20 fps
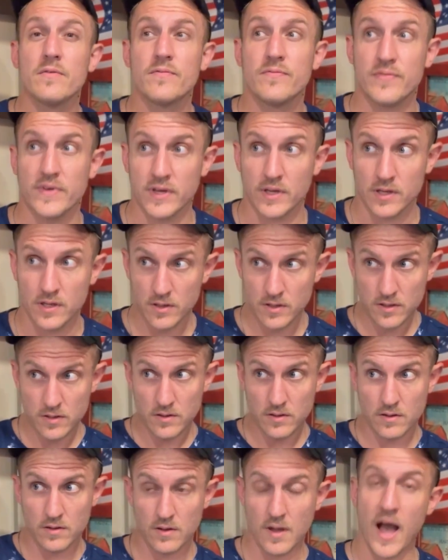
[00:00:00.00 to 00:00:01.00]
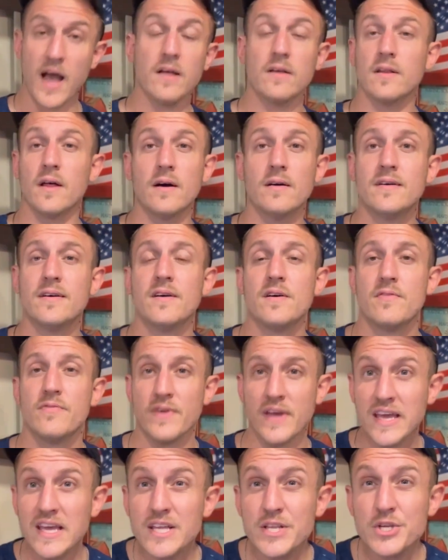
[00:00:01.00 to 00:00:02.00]
Figgy? I don't know.
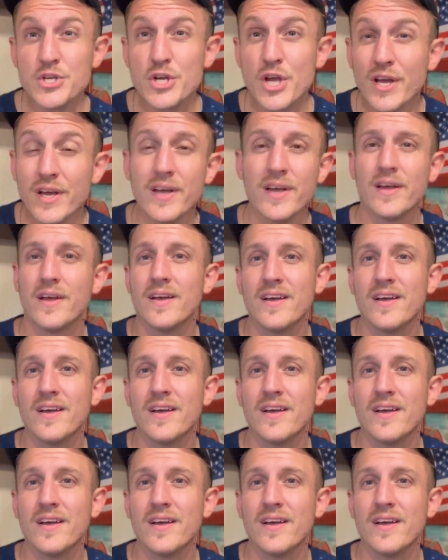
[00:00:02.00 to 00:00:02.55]
Phage?